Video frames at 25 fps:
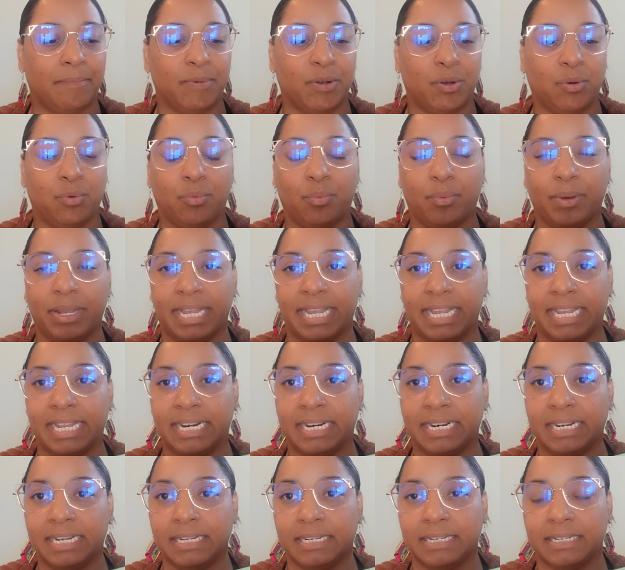
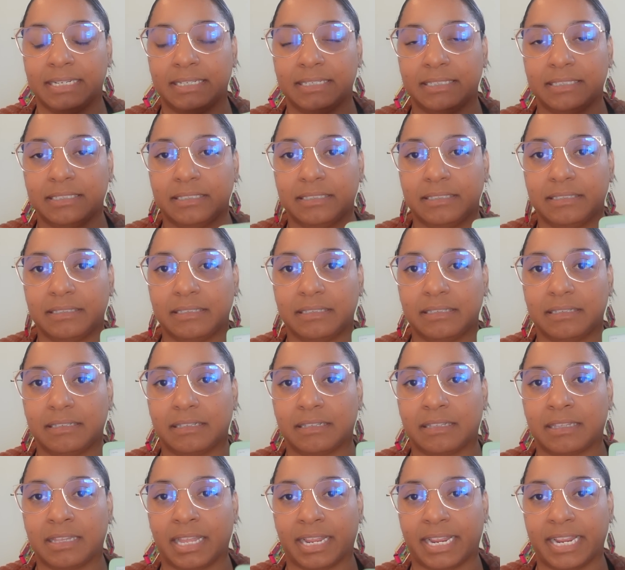when
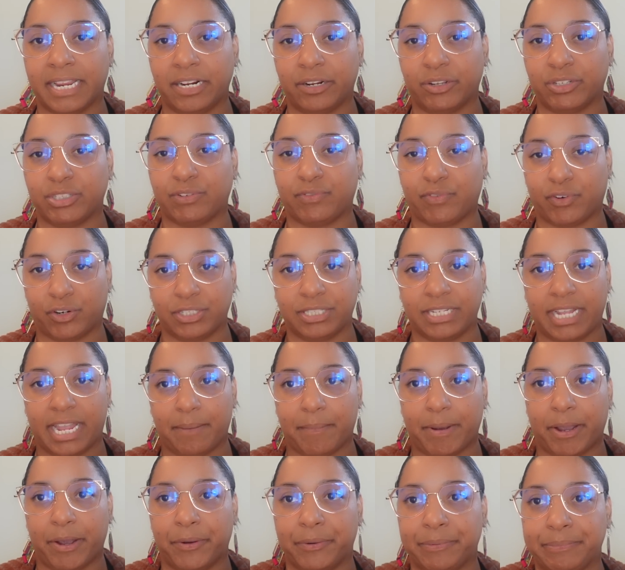the Kindles first
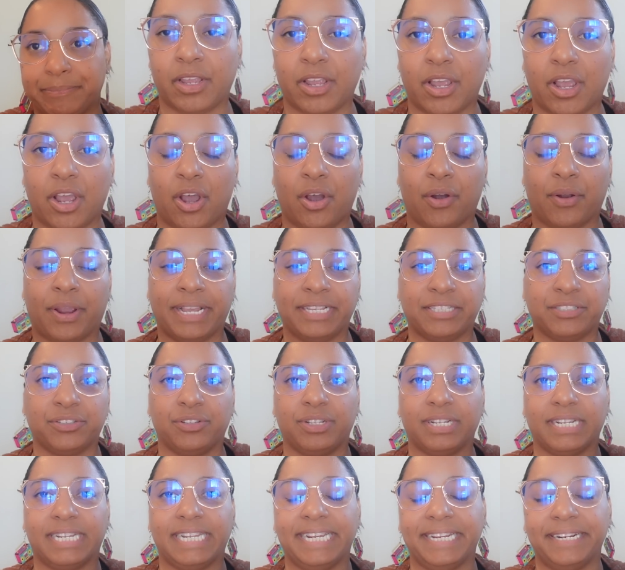came out. Okay, so
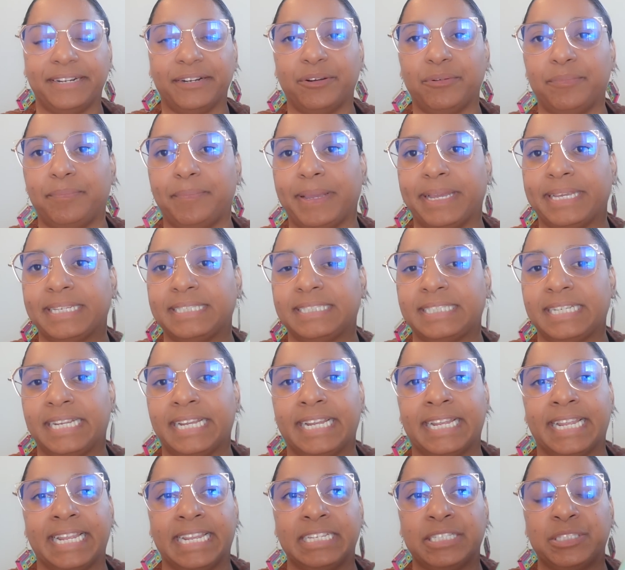the Kindle
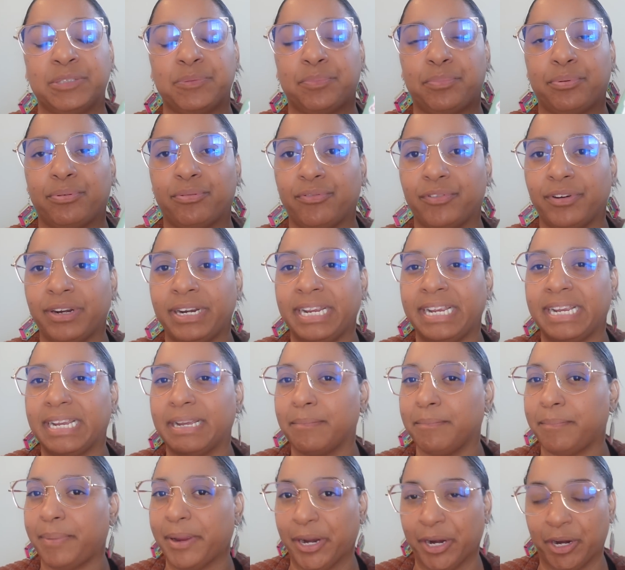Basic is pretty
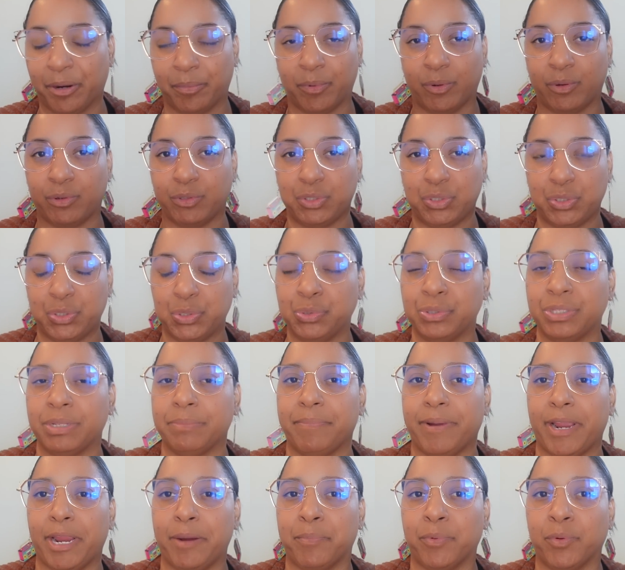comparable to the
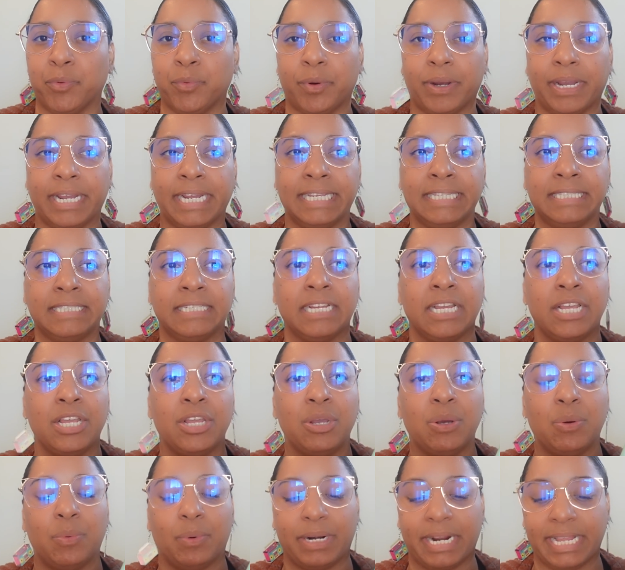Paperwhite.
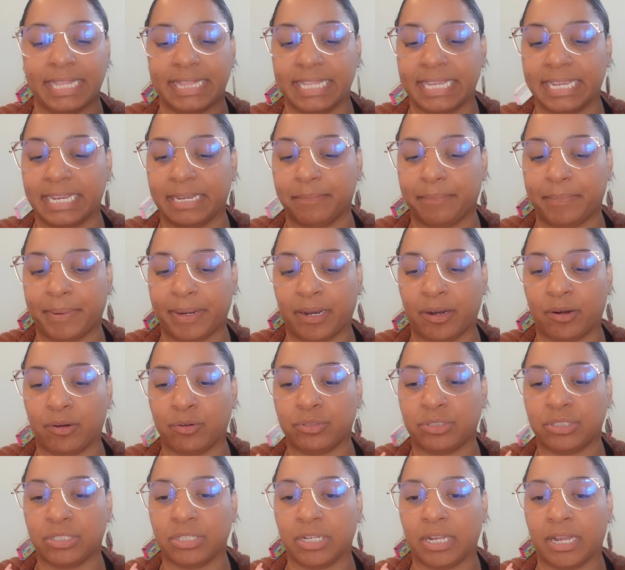When I think
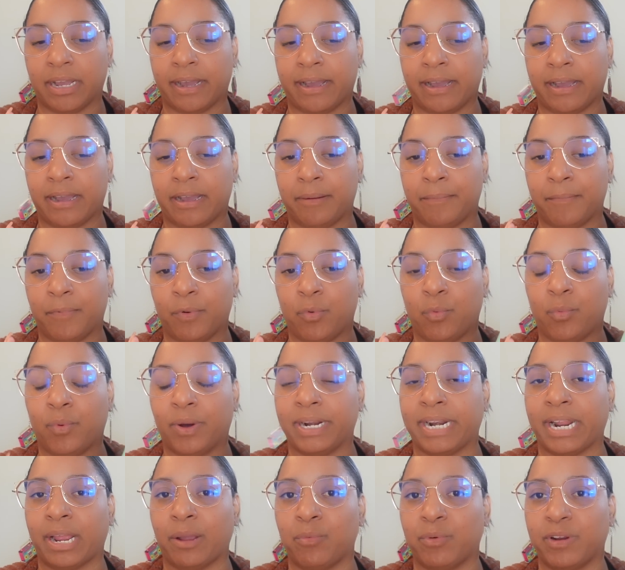about
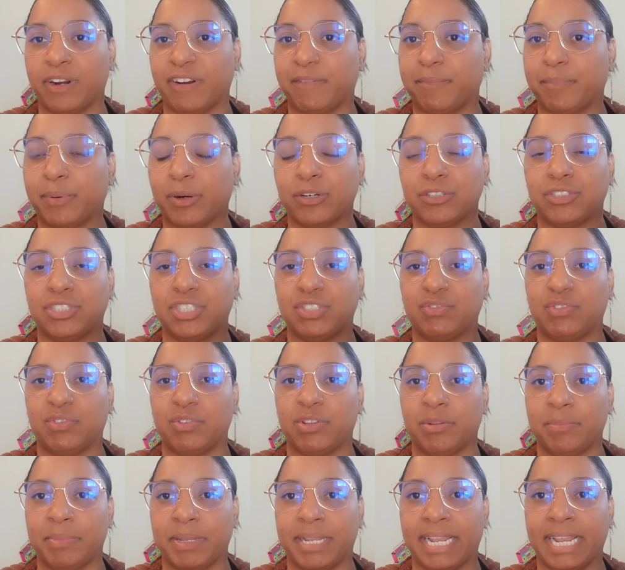what I would have purchased from
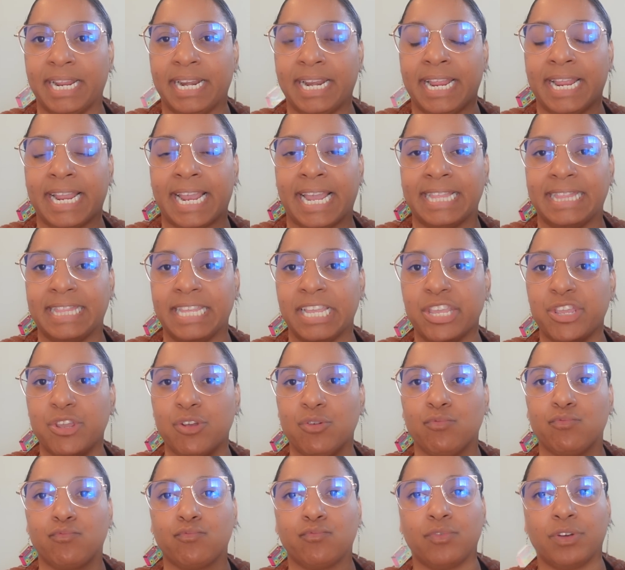the beginning, I think
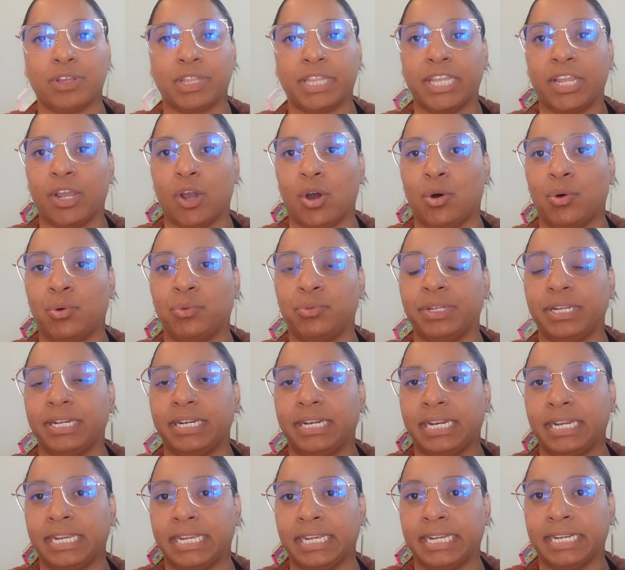you really only
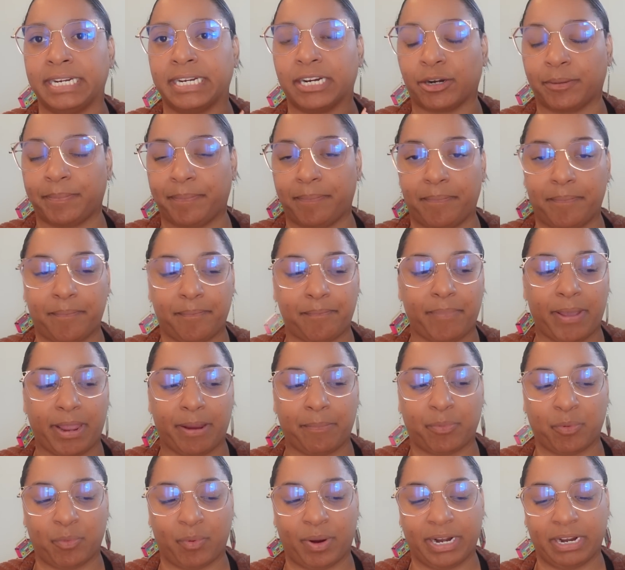need a
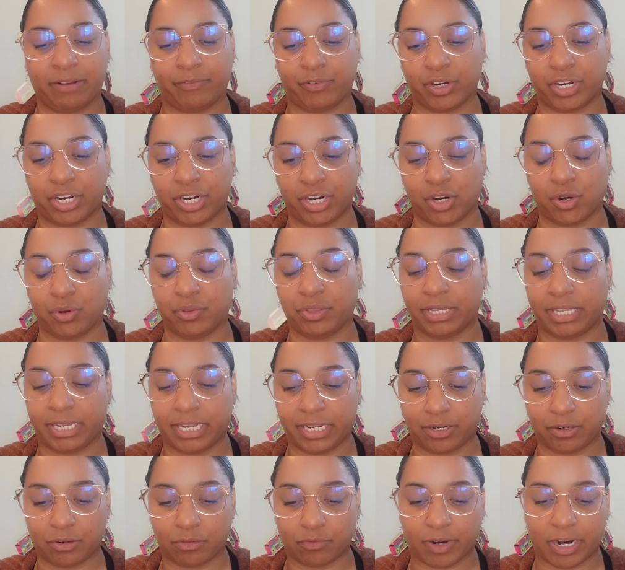Paperwhite if you're gonna go the
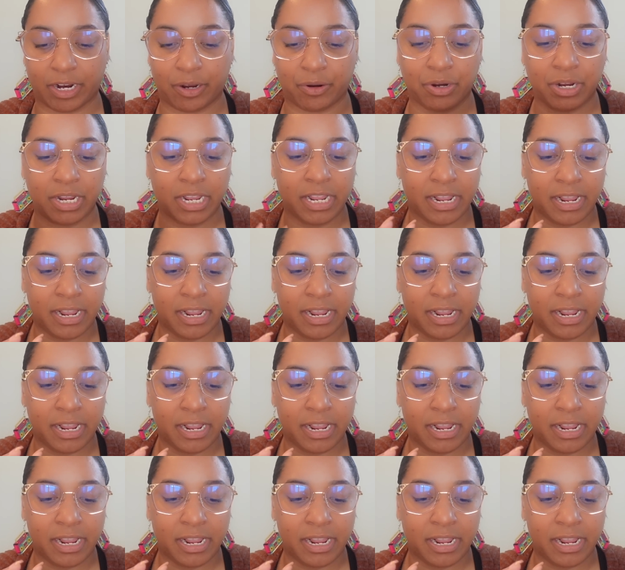Kindle route.